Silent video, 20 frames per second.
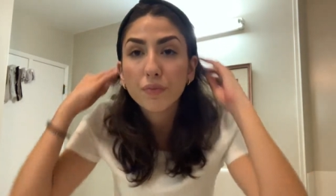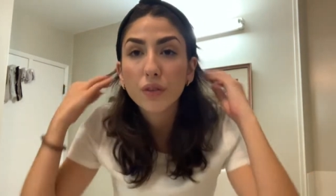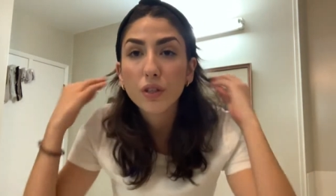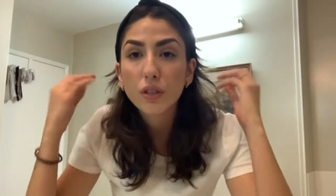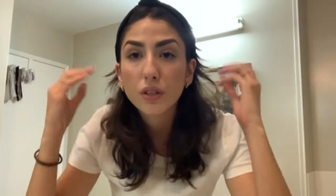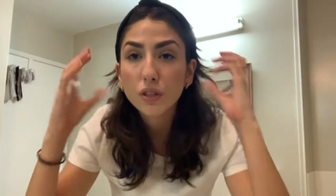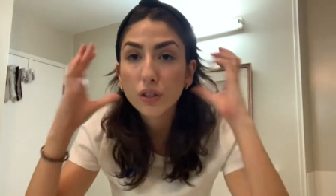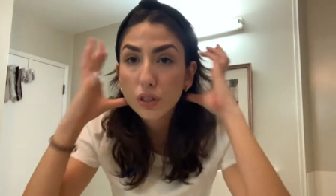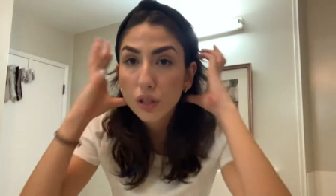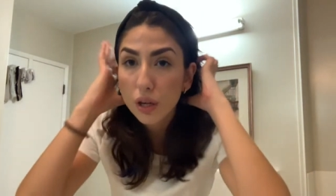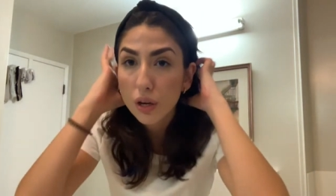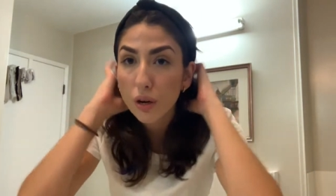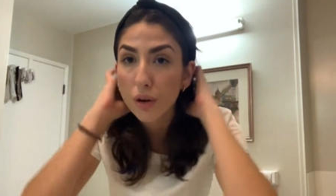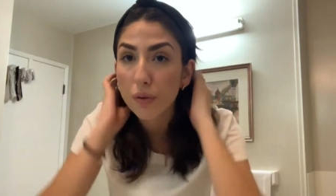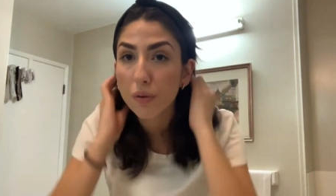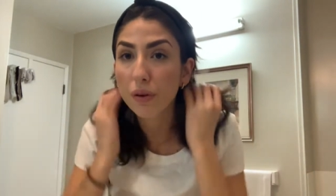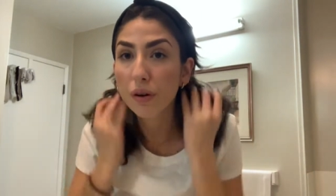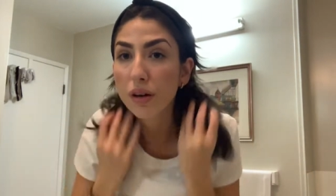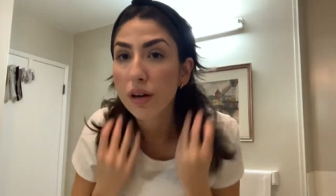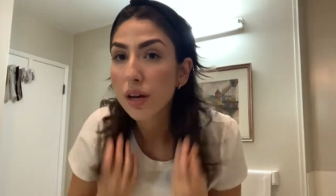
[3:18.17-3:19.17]

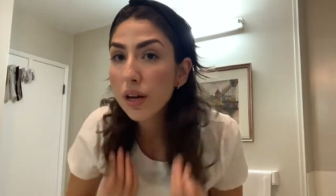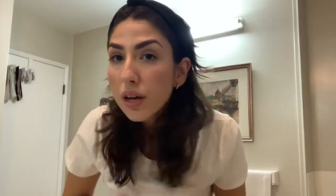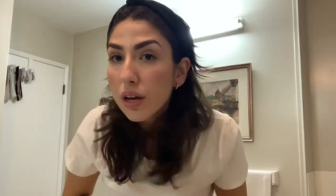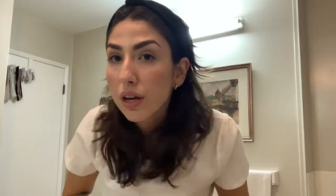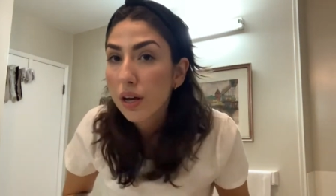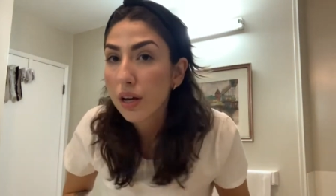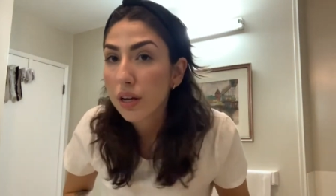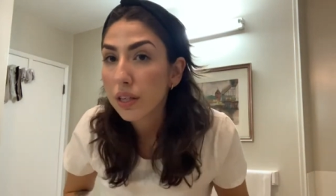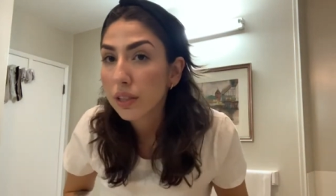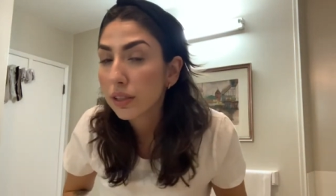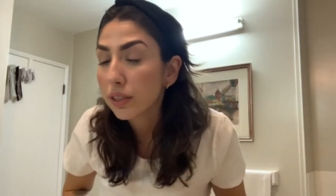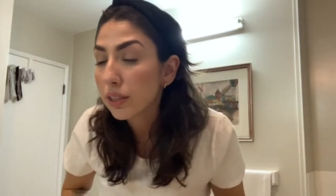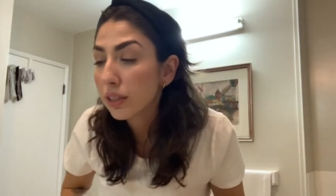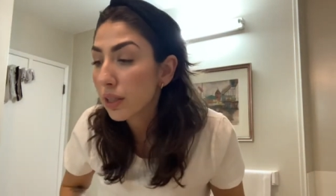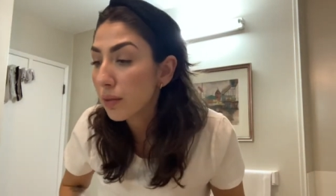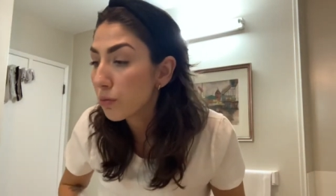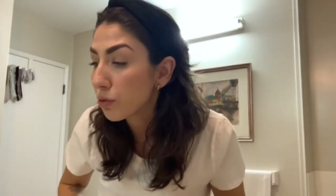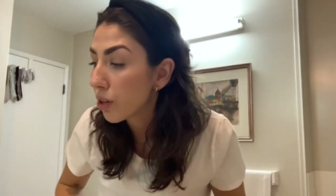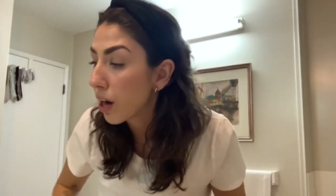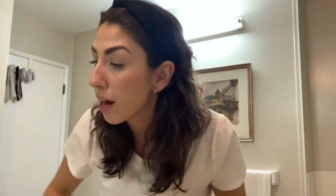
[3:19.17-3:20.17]
So since
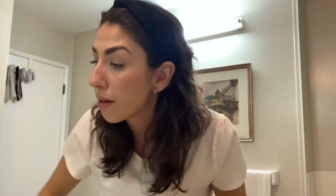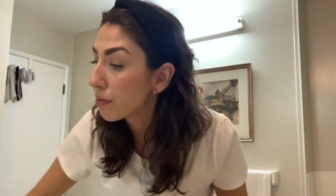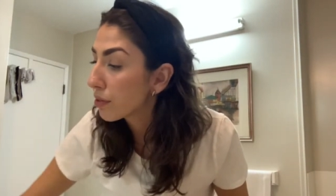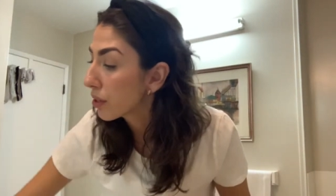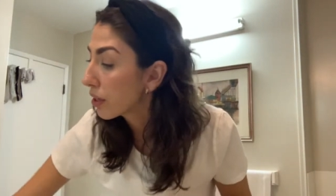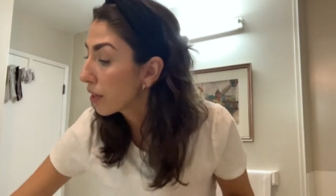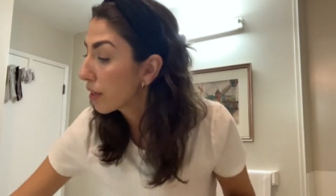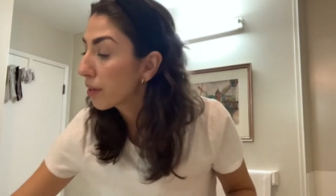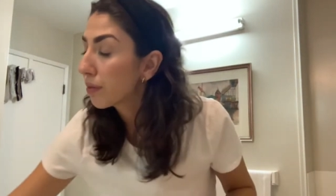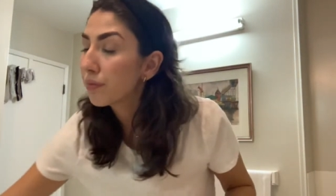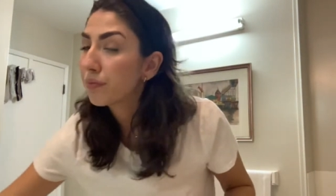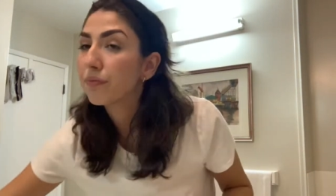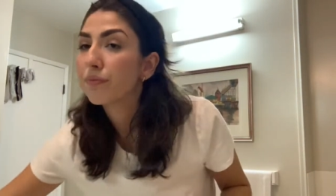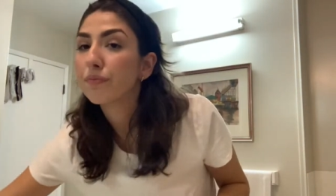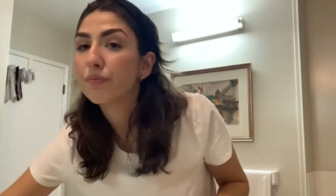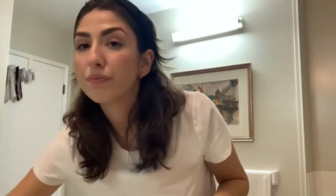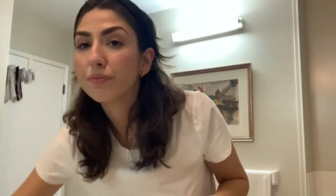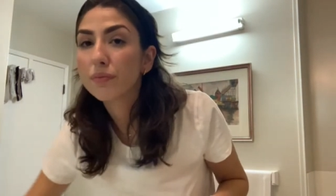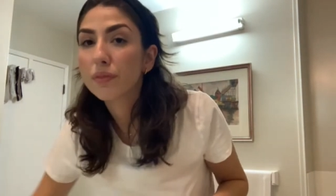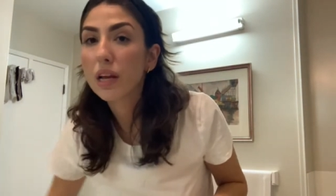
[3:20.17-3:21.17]
I'm traveling,
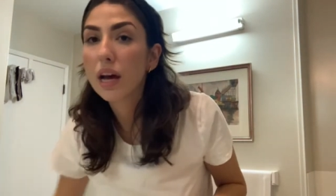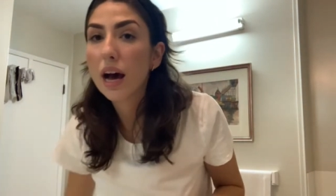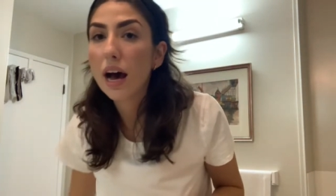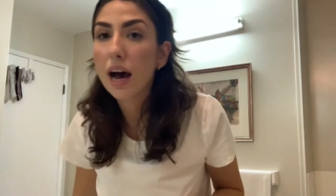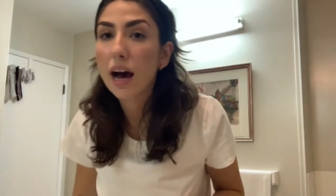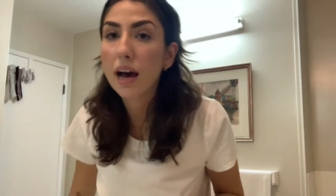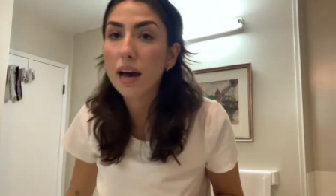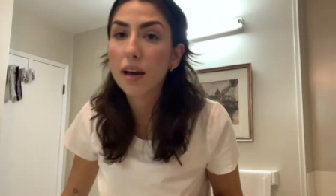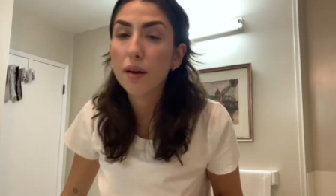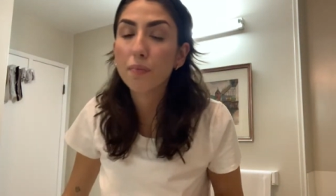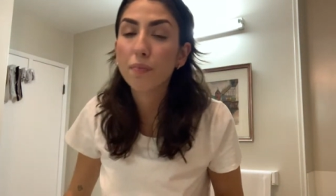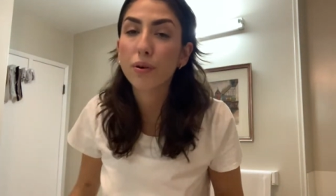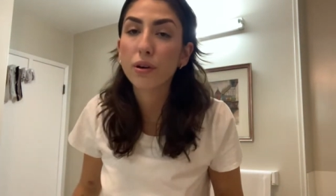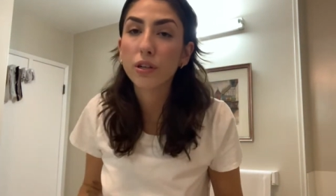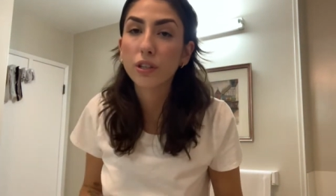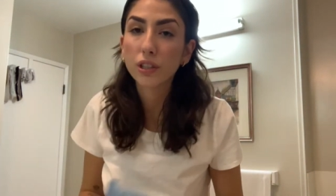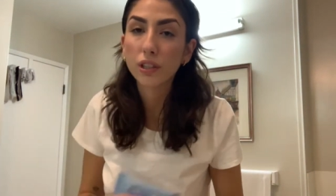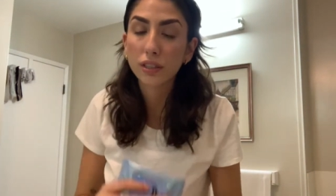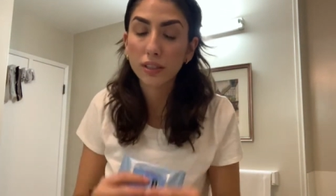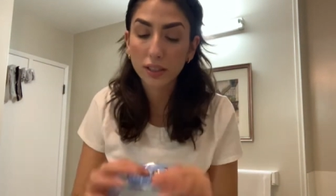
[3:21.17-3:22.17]
I
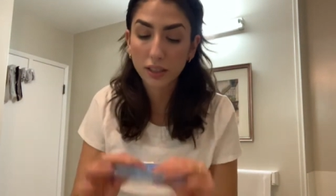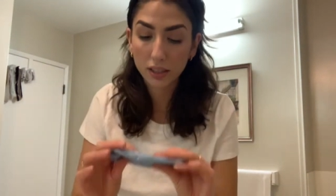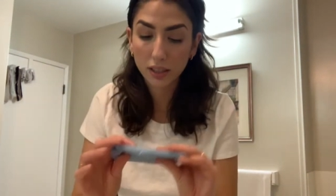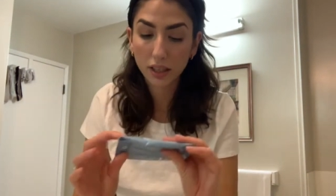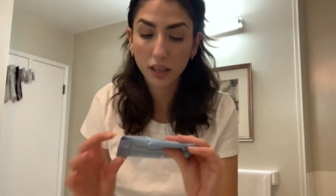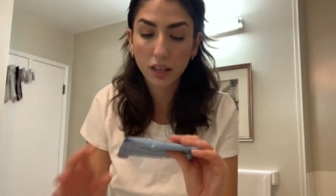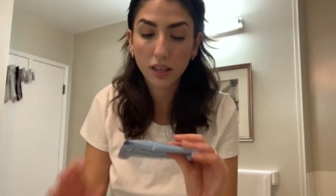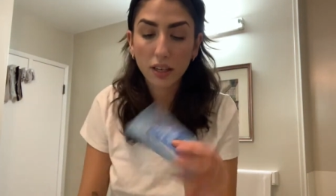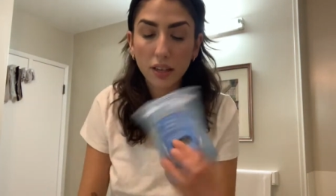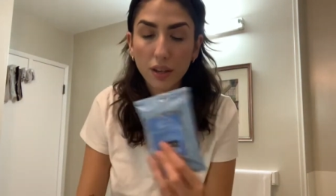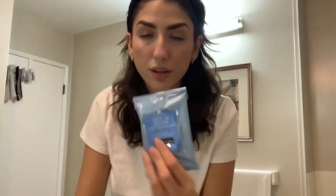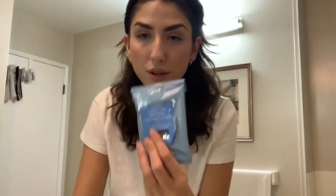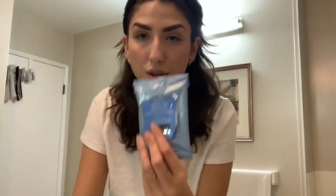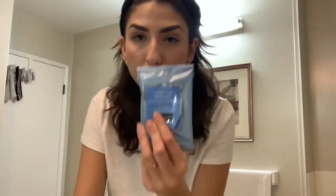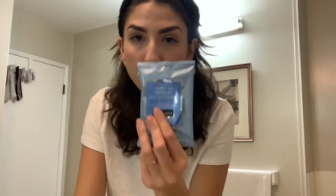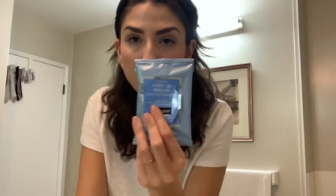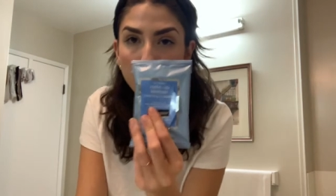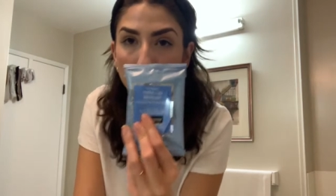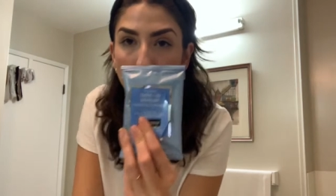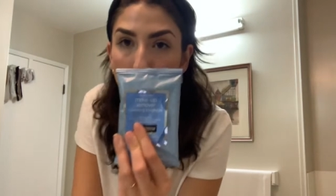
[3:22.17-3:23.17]
purchased
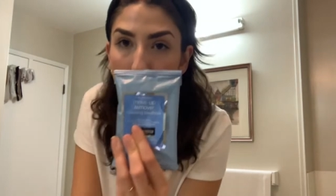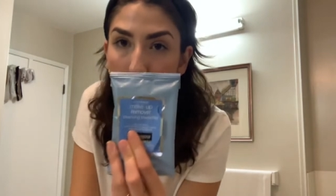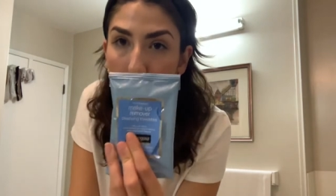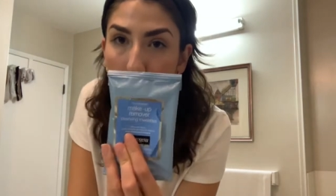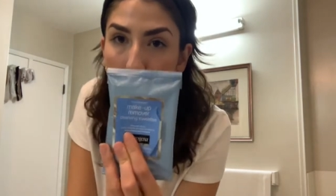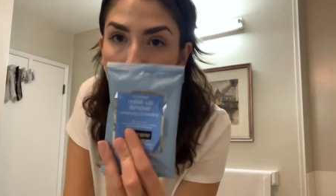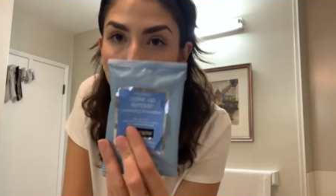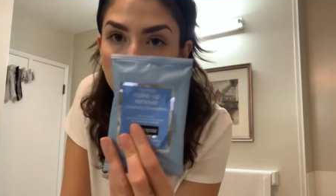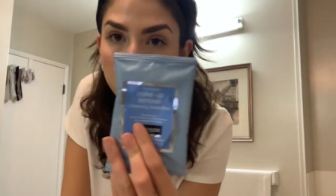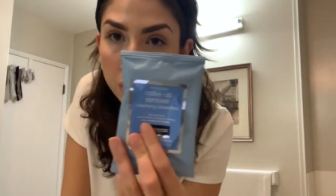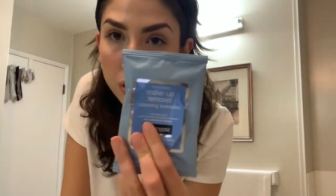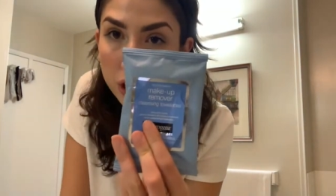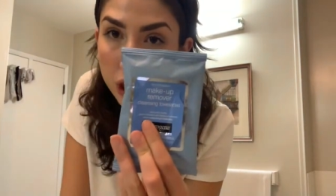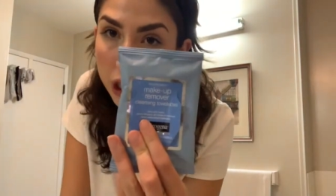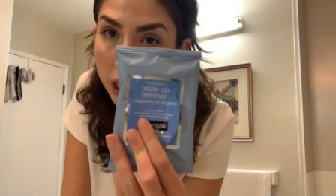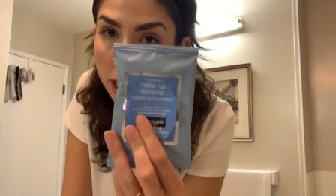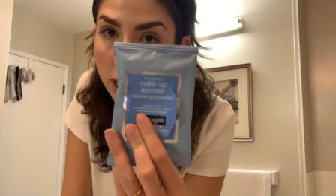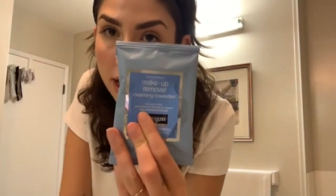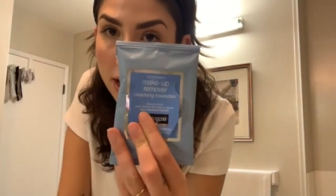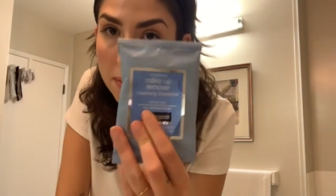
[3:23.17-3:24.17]
some
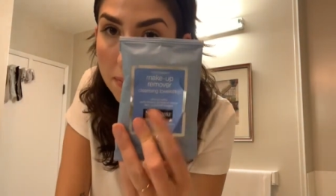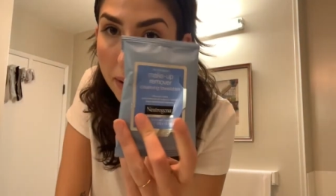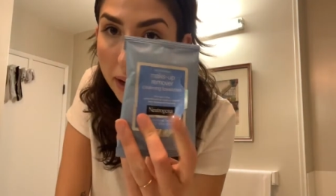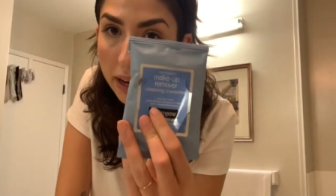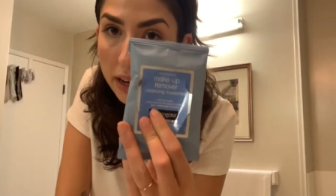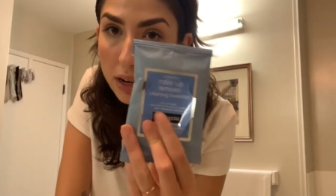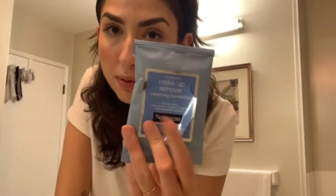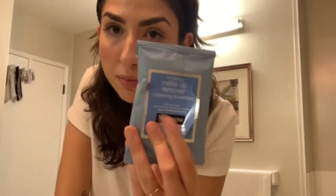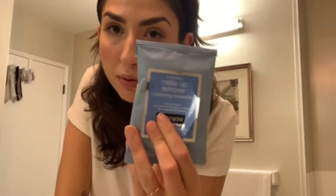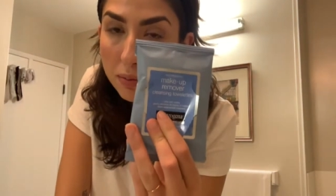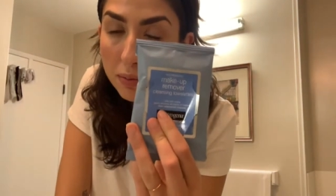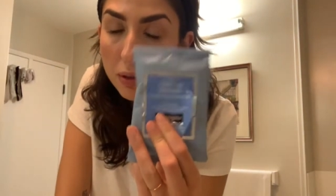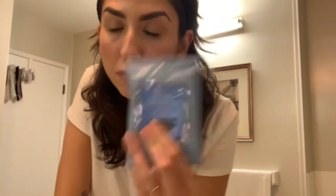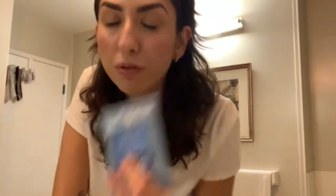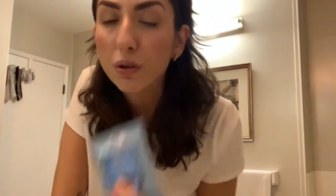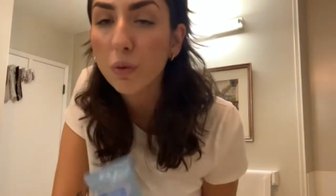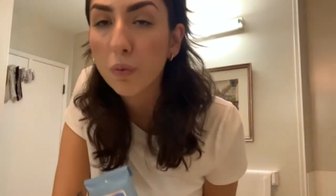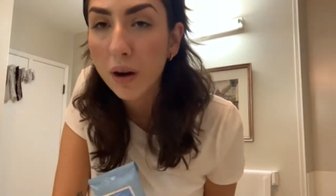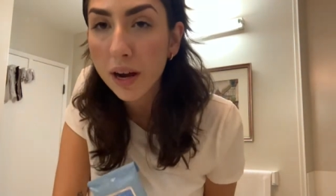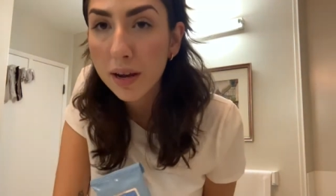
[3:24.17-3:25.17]
Neutrogena makeup
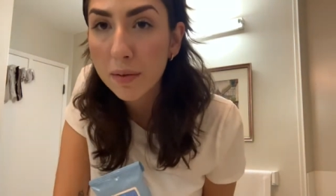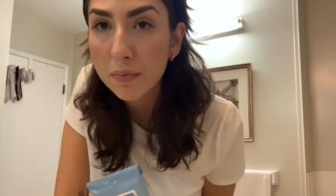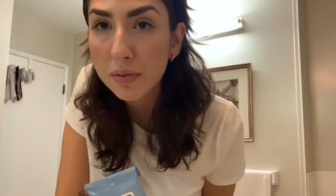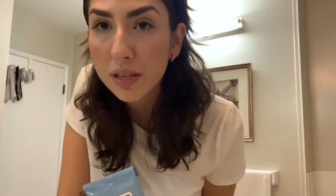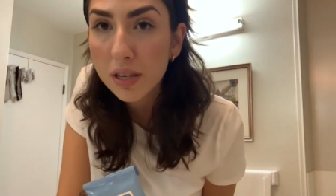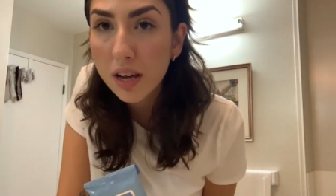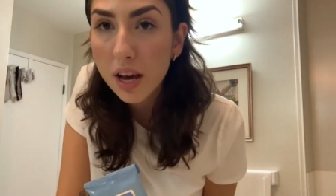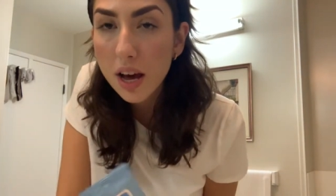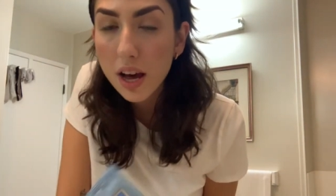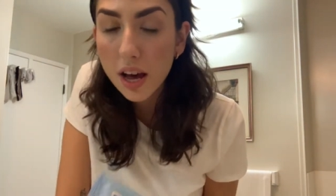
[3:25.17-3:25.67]
remover wipes.